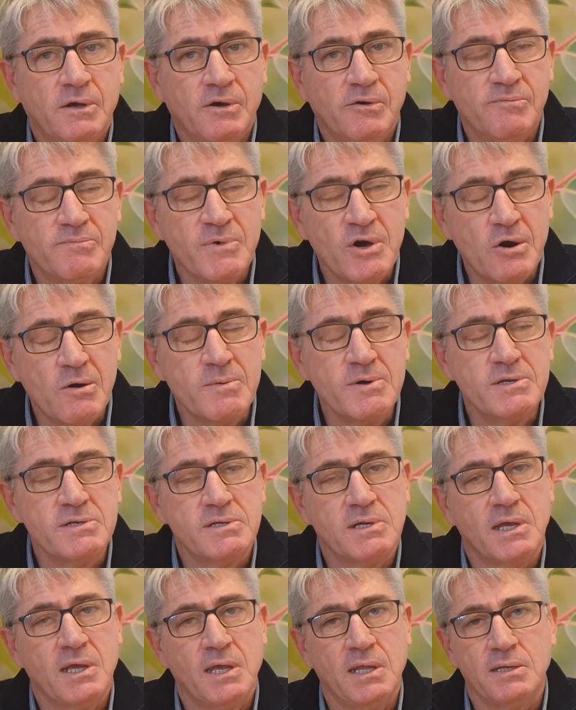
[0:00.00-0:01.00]

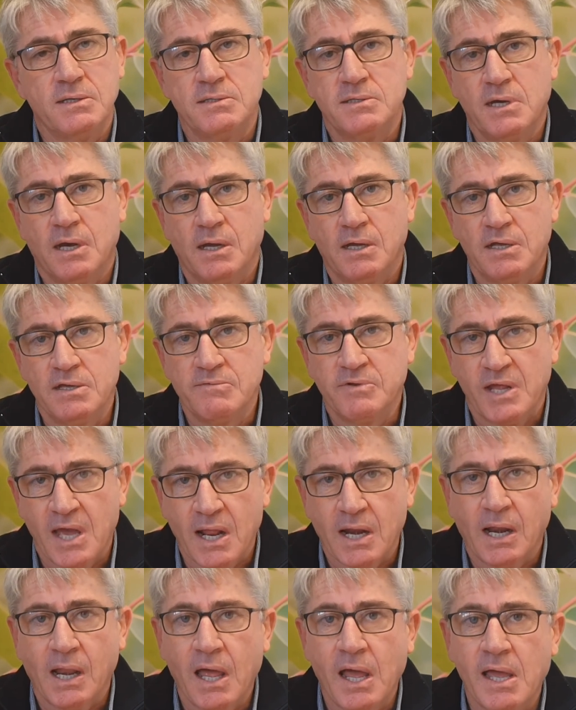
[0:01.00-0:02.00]
Melbourne and even
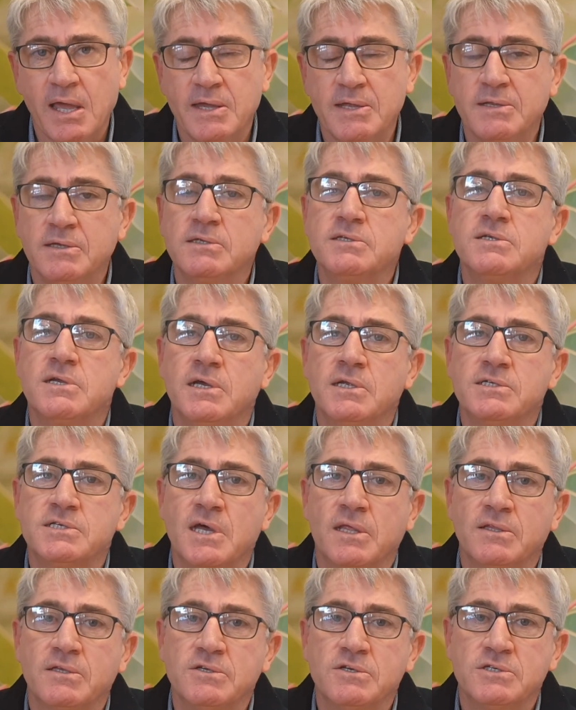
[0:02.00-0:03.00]
Adelaide and
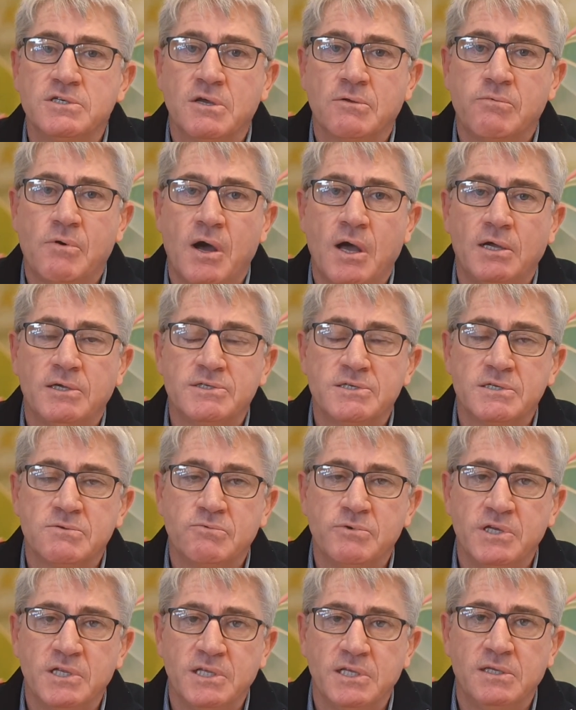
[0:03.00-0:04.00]
southern New South Wales. It
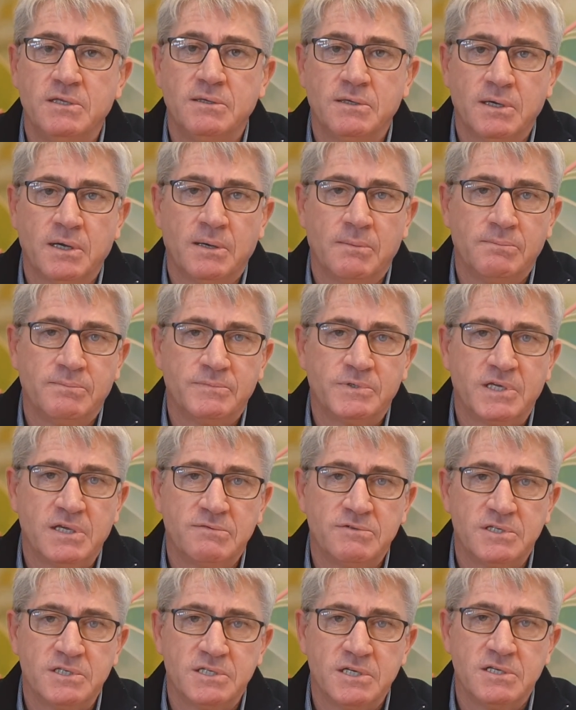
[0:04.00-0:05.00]
really
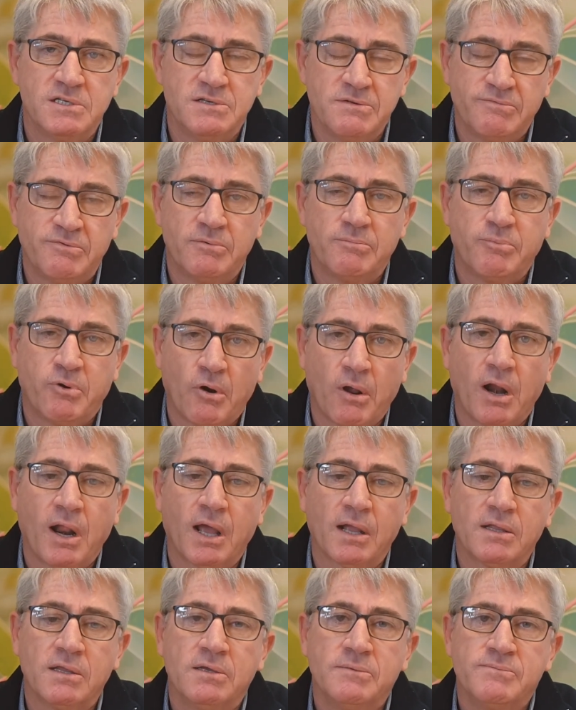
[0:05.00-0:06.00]
gives us a different
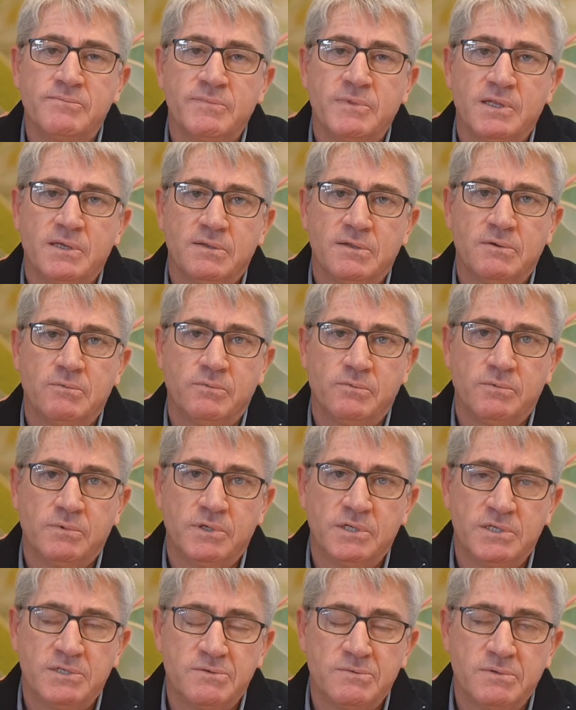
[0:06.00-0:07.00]
product that
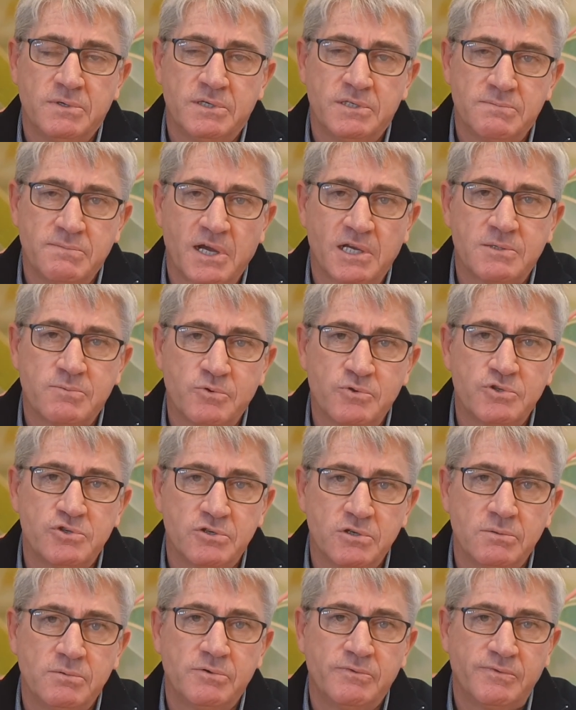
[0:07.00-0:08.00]
is much more
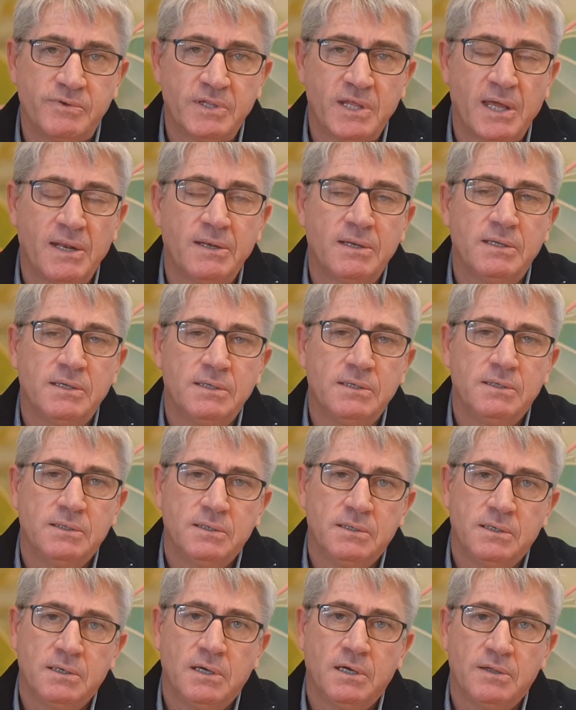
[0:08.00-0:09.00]
suitable for that
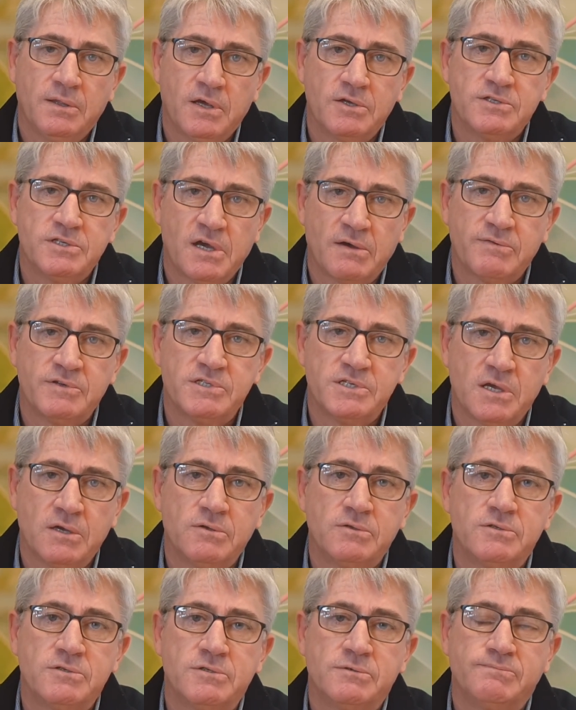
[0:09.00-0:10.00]
those tougher
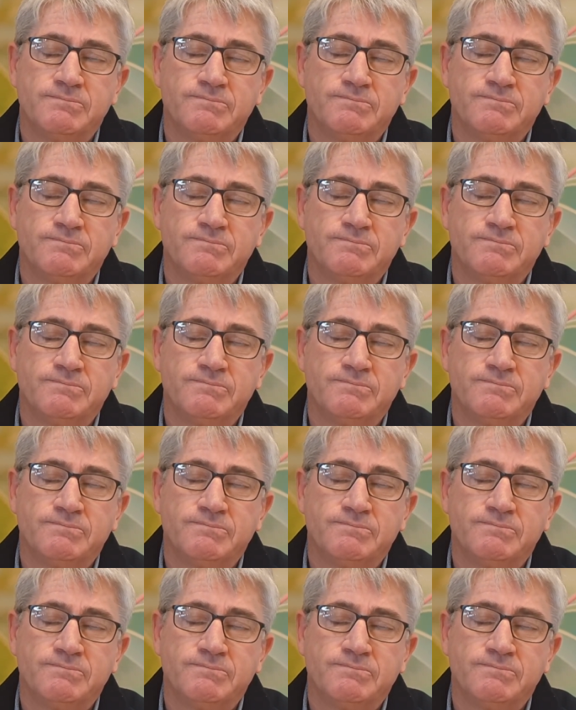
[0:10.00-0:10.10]
zones.